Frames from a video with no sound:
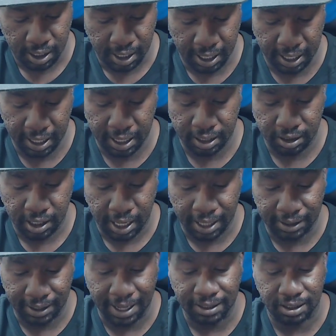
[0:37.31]
And I
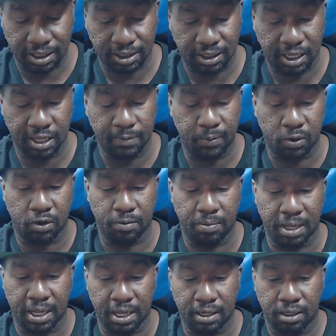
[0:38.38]
like this keyboard,
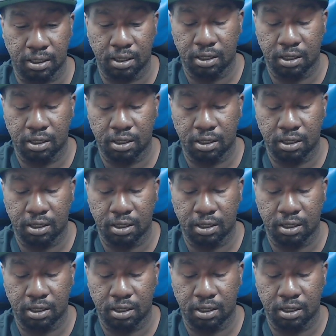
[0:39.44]
man.